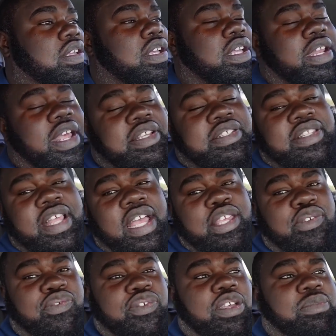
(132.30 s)
And that's that,
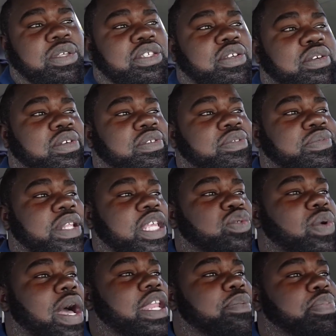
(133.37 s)
you feel me? So that's
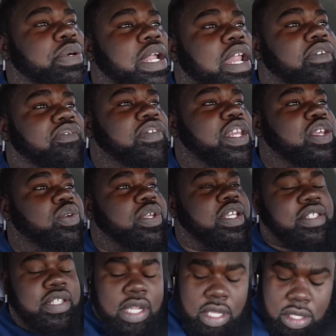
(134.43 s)
why I didn't put out a video
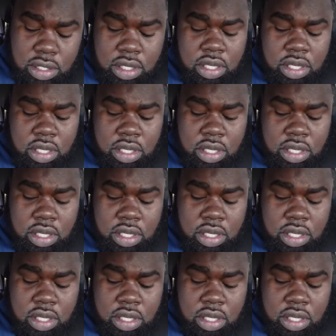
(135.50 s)
yesterday.